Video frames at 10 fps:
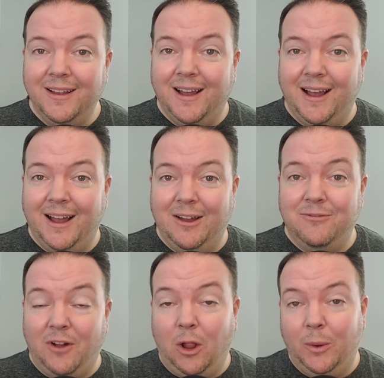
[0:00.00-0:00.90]

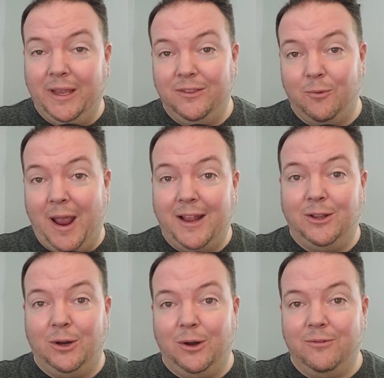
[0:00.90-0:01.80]
following the
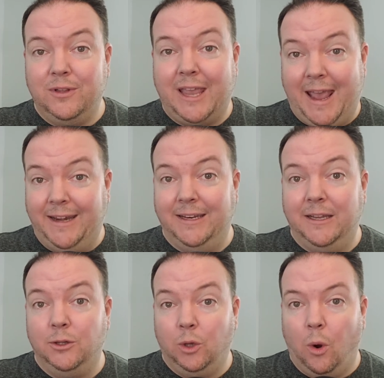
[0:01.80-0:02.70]
regular canon
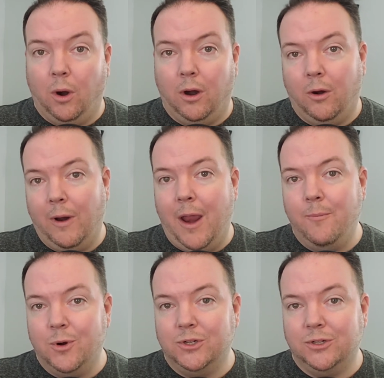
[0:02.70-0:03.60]
and lore around
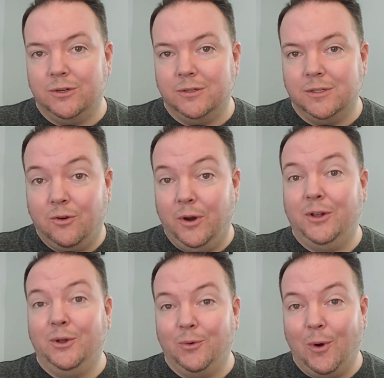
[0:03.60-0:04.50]
Mercer's
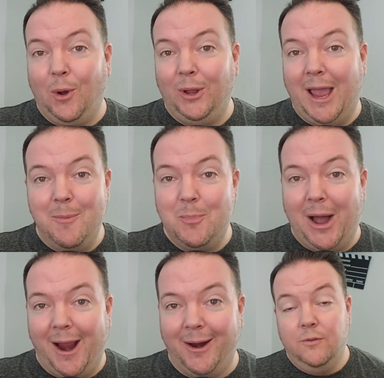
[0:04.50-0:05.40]
Critical Role
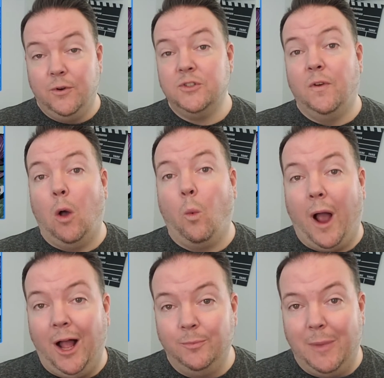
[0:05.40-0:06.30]
empire? First of all,
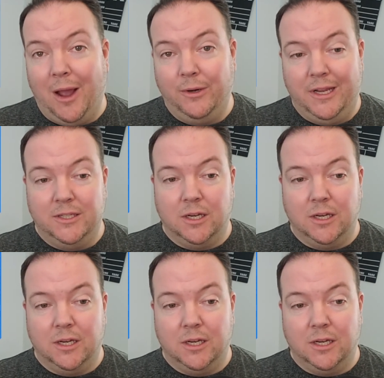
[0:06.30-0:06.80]
Wildemount is a